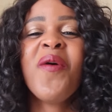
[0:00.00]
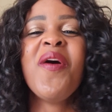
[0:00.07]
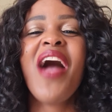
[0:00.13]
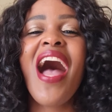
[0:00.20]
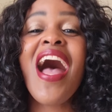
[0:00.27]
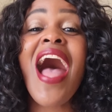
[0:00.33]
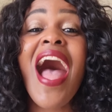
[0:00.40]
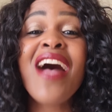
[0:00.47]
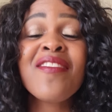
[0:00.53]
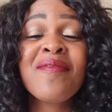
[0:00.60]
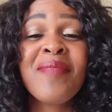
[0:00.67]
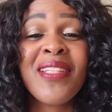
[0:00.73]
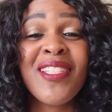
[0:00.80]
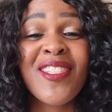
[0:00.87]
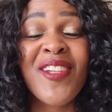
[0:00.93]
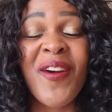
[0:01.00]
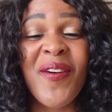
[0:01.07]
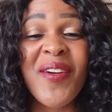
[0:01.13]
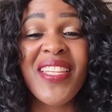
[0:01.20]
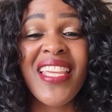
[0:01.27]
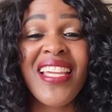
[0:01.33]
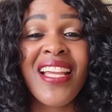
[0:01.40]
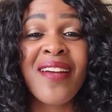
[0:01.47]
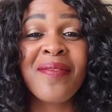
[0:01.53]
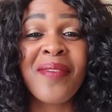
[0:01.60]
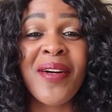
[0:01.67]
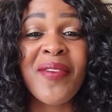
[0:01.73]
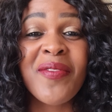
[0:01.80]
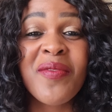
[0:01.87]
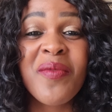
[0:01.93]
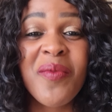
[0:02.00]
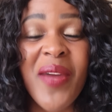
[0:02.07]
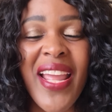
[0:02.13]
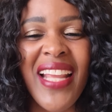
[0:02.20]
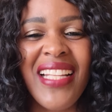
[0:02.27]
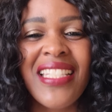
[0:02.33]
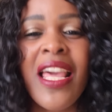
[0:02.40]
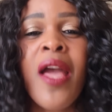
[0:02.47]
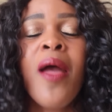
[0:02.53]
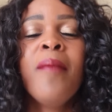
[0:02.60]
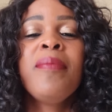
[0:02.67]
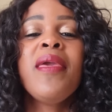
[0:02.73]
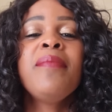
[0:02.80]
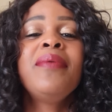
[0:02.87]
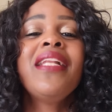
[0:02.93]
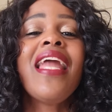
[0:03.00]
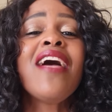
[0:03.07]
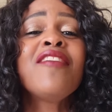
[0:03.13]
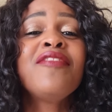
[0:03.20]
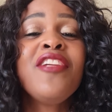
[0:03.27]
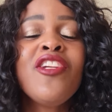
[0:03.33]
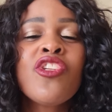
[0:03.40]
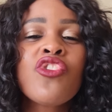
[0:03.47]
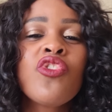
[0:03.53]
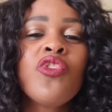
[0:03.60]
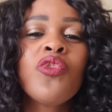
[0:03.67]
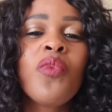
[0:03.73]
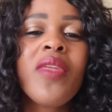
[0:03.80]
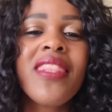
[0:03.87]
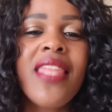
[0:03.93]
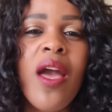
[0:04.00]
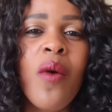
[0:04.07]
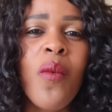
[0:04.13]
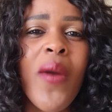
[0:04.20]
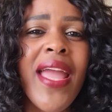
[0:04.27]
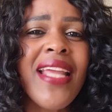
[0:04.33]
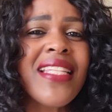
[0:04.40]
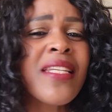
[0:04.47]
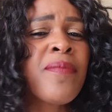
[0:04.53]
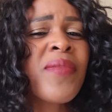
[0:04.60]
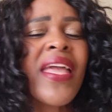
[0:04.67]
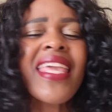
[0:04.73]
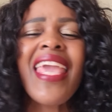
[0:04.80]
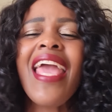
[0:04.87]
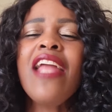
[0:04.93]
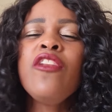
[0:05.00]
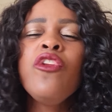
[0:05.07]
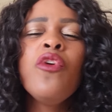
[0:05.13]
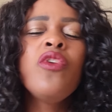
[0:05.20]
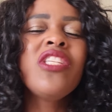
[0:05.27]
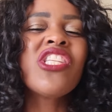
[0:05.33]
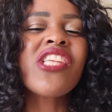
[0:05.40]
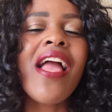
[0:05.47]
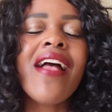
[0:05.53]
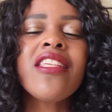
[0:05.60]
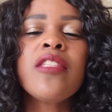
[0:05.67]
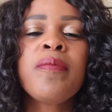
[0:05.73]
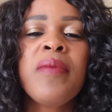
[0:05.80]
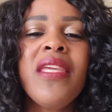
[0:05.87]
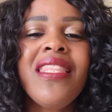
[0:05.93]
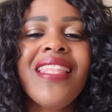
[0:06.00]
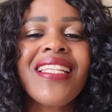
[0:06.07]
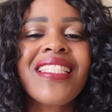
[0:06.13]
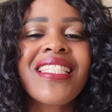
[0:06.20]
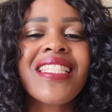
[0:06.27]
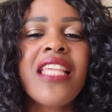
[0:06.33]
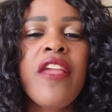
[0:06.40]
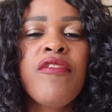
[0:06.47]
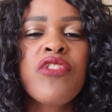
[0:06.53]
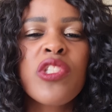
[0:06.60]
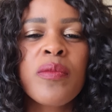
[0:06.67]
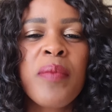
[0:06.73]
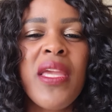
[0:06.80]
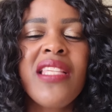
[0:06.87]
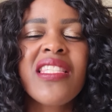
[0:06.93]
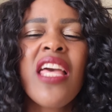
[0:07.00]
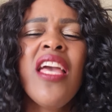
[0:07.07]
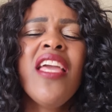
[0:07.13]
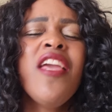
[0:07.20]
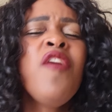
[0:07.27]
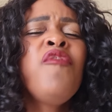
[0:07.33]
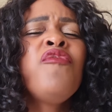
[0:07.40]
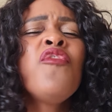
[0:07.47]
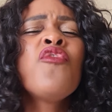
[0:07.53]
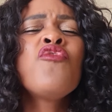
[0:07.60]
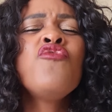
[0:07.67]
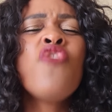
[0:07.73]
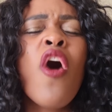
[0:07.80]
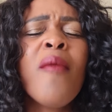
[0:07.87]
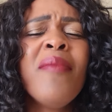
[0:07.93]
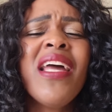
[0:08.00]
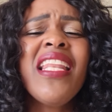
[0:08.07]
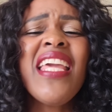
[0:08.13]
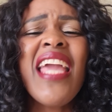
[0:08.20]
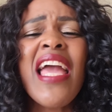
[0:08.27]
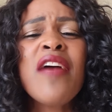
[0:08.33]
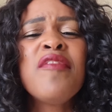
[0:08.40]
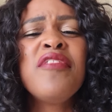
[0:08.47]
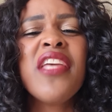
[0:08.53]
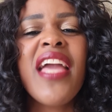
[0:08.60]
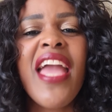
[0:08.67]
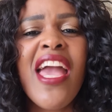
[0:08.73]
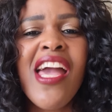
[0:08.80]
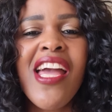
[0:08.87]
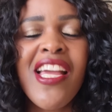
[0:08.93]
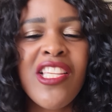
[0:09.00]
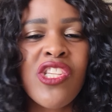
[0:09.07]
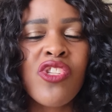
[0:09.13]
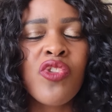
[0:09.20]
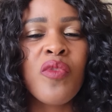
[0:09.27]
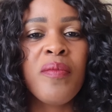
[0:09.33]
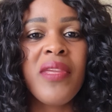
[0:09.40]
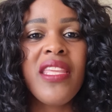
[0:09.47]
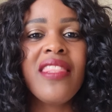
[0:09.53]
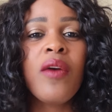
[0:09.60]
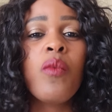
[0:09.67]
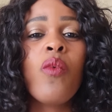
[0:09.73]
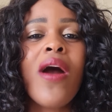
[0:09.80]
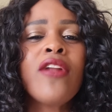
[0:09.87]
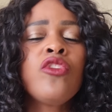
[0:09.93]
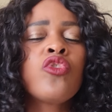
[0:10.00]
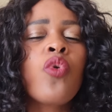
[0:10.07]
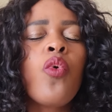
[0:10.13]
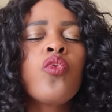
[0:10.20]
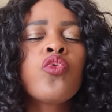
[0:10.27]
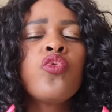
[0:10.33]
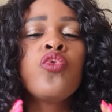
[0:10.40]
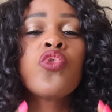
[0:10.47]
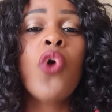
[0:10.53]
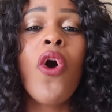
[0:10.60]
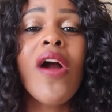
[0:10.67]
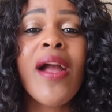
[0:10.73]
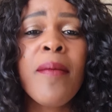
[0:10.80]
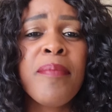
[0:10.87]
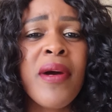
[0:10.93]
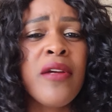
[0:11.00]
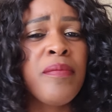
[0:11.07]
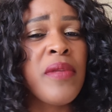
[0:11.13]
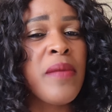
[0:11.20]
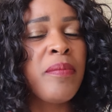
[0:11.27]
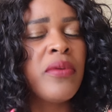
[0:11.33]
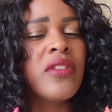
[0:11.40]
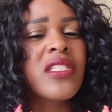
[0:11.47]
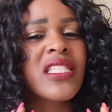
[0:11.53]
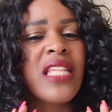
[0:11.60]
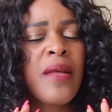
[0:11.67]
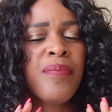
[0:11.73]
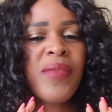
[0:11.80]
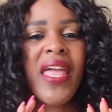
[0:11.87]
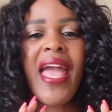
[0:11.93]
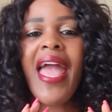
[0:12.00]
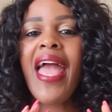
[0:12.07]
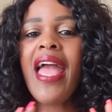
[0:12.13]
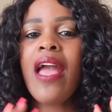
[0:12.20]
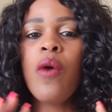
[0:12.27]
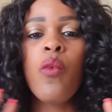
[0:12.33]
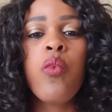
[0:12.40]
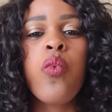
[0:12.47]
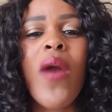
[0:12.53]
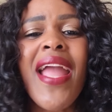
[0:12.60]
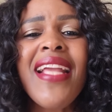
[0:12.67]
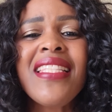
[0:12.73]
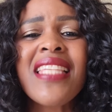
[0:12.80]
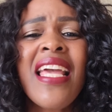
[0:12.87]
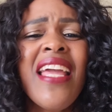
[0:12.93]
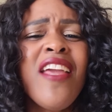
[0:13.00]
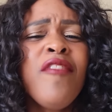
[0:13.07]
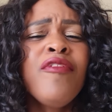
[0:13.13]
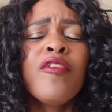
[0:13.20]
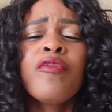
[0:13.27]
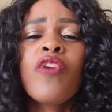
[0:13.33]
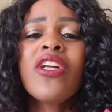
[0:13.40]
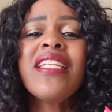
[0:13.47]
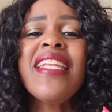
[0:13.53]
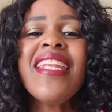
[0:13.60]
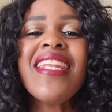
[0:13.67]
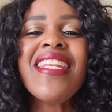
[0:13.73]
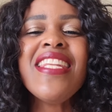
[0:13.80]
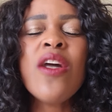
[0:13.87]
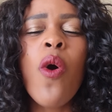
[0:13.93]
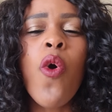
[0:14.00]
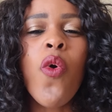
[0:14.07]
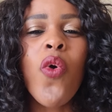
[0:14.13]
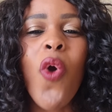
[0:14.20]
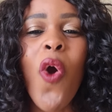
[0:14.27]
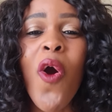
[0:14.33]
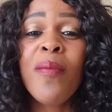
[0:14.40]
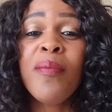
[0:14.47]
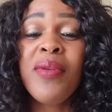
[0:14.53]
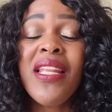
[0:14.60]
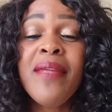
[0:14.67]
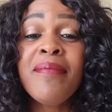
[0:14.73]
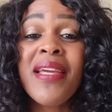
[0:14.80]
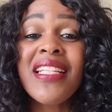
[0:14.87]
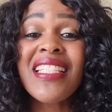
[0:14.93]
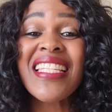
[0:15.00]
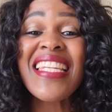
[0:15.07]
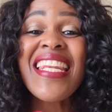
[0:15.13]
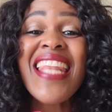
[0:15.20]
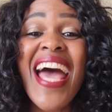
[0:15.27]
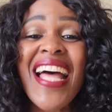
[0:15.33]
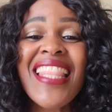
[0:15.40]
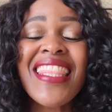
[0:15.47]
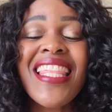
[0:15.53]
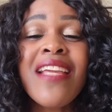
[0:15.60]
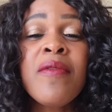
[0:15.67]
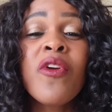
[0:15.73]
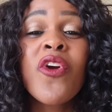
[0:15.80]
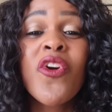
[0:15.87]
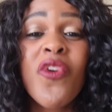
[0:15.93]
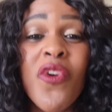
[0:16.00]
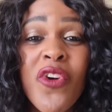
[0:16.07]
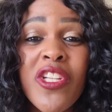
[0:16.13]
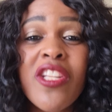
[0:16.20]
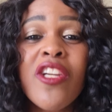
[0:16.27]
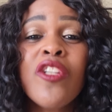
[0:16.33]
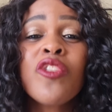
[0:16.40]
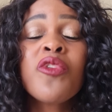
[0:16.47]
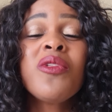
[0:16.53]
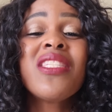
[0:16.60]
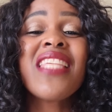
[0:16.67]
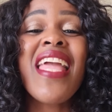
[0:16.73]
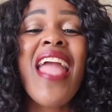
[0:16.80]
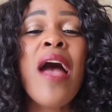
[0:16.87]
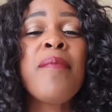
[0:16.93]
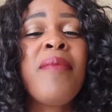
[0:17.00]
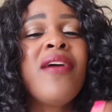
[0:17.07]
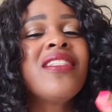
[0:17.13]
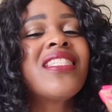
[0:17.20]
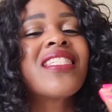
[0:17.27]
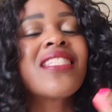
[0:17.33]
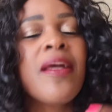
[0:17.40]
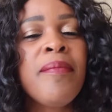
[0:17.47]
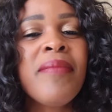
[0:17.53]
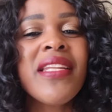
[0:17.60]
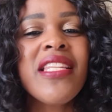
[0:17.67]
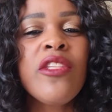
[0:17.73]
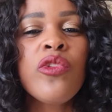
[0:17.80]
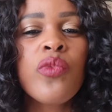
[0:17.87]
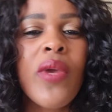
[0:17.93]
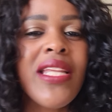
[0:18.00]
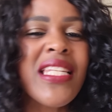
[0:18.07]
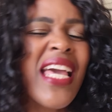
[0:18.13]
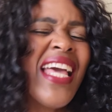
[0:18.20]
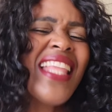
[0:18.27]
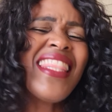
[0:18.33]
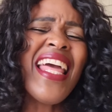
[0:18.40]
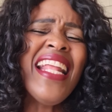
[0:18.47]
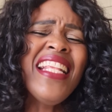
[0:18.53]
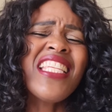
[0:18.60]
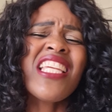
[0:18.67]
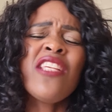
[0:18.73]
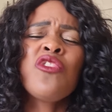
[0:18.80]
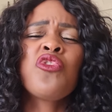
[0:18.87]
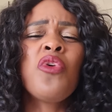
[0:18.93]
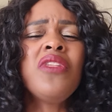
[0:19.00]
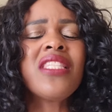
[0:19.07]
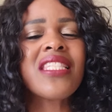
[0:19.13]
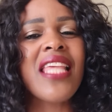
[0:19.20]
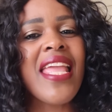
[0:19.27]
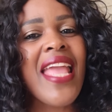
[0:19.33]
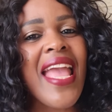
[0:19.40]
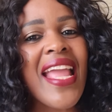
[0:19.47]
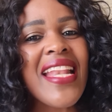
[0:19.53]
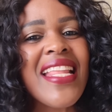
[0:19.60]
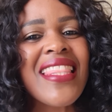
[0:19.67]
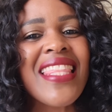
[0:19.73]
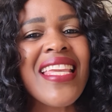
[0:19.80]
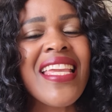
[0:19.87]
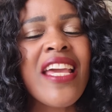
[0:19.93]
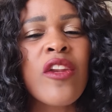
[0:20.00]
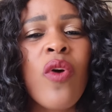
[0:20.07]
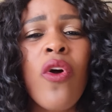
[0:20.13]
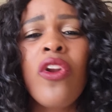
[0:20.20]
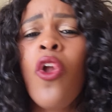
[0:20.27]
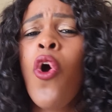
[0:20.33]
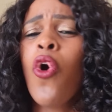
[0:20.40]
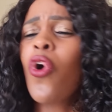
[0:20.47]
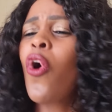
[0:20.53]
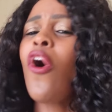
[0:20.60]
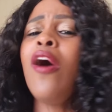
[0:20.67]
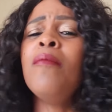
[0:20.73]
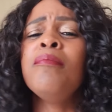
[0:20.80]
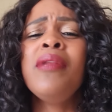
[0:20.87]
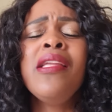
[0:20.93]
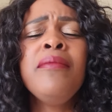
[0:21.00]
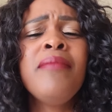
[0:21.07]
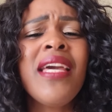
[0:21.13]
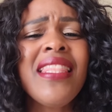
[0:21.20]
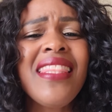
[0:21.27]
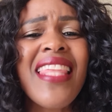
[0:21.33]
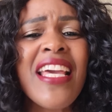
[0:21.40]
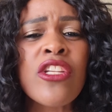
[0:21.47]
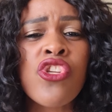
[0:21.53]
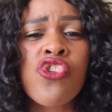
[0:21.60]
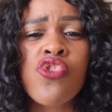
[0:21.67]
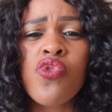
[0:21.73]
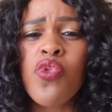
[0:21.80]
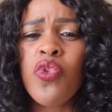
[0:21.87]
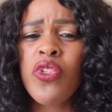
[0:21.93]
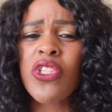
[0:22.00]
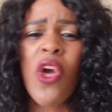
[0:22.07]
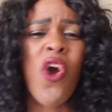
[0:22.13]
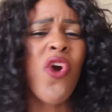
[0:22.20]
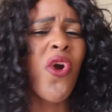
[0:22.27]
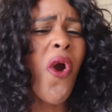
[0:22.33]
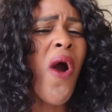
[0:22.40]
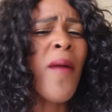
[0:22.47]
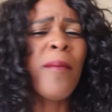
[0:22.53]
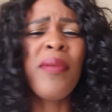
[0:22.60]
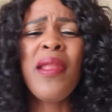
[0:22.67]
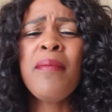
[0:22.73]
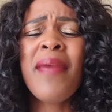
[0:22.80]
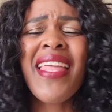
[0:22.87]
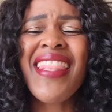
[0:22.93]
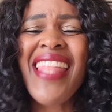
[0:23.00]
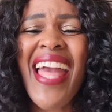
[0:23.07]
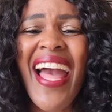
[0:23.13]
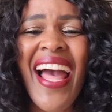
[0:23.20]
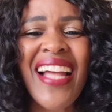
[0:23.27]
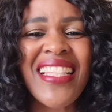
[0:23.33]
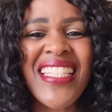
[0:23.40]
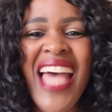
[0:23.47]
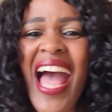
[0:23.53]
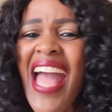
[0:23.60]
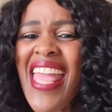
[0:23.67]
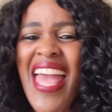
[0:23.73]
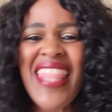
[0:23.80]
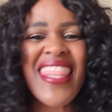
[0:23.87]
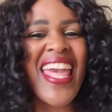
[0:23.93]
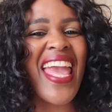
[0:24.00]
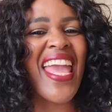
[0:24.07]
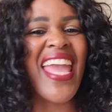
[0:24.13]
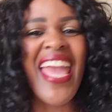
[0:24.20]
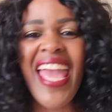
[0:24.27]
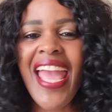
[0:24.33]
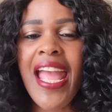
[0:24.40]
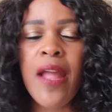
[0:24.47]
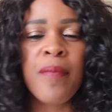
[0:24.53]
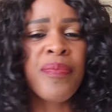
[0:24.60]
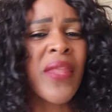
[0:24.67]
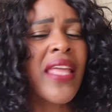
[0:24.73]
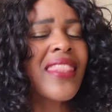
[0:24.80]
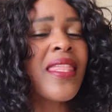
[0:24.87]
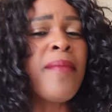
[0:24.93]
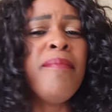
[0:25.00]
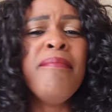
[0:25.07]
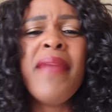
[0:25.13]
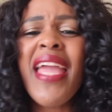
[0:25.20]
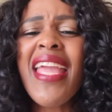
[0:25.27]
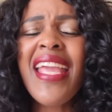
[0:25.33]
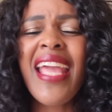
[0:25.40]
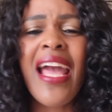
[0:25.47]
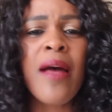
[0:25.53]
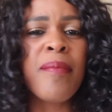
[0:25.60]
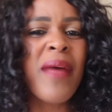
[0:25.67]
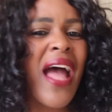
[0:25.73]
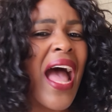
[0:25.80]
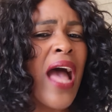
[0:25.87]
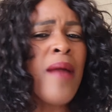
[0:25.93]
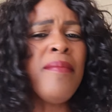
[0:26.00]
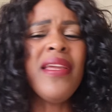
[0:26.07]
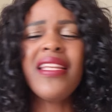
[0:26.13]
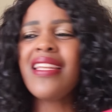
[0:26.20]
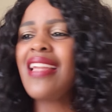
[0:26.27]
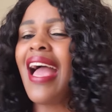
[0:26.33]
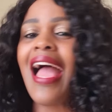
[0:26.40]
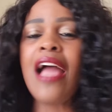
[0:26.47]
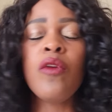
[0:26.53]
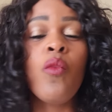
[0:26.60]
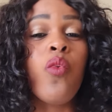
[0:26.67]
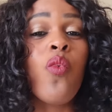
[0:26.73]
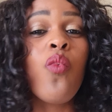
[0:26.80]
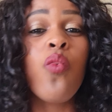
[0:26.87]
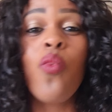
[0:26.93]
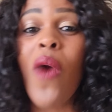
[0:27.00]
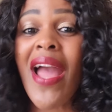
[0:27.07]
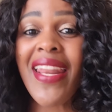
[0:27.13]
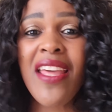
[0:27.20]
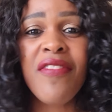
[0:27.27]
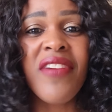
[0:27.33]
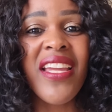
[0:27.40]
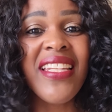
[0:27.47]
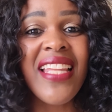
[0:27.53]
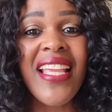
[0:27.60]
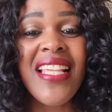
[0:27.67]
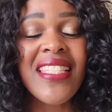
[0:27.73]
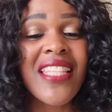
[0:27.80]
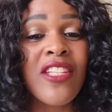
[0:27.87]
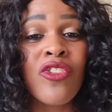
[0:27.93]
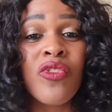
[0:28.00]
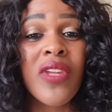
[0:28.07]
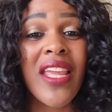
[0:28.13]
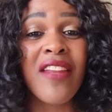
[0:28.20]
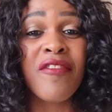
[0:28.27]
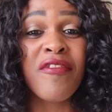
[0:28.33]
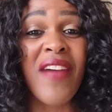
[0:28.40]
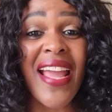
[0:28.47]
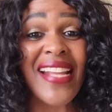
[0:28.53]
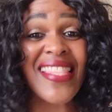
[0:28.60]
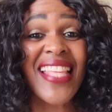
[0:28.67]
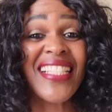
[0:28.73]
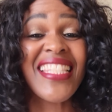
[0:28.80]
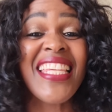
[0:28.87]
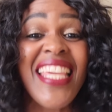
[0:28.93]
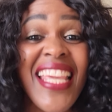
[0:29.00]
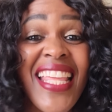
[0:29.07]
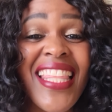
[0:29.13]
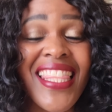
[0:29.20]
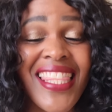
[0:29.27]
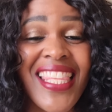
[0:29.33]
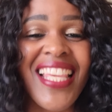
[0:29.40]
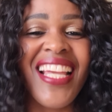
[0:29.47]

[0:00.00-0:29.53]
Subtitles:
I've been talking about weight. People have issues with their weight. Can you just be that safe space? If you normally have the urge to be the one to talk about people's weight, if you've got no compliment, nothing good to say about somebody's weight, then just don't say anything at all. Compliment their shoes, compliment their attire, their hair, the makeup. I mean, whatever it is that you can find, the teeth.